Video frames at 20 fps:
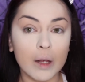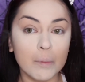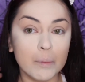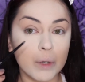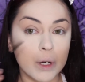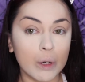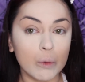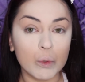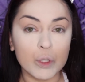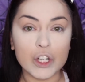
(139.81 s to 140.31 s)

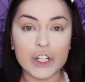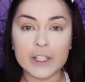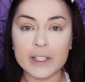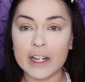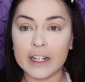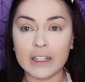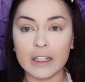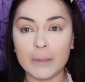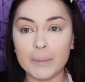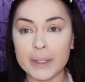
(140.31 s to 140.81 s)
but we're just
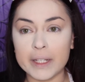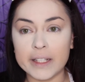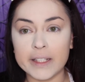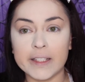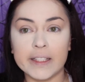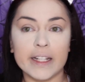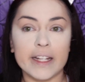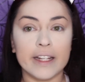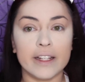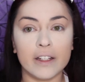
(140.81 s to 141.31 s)
not gonna
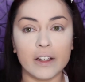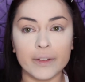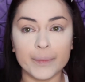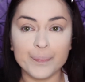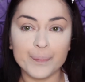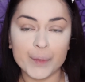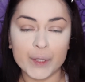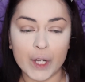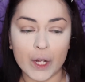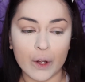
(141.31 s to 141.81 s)
be like,
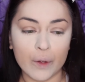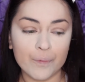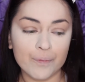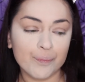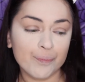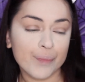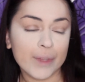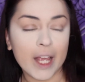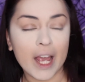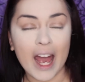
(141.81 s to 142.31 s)
you know,
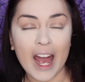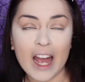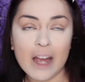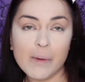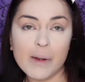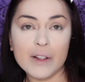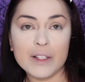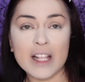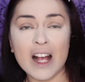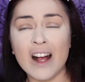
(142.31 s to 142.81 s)

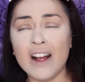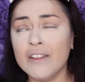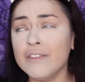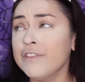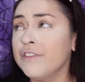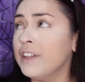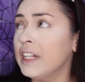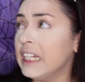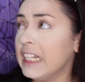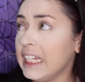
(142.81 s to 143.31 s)
eyebrows on
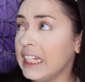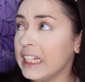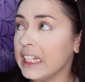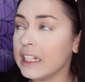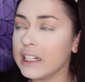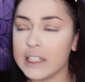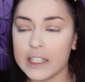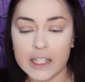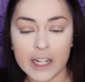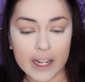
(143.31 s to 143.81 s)

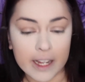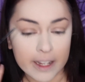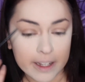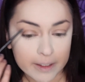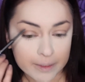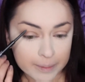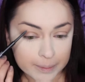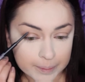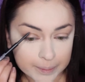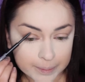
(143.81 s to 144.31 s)
fleek today.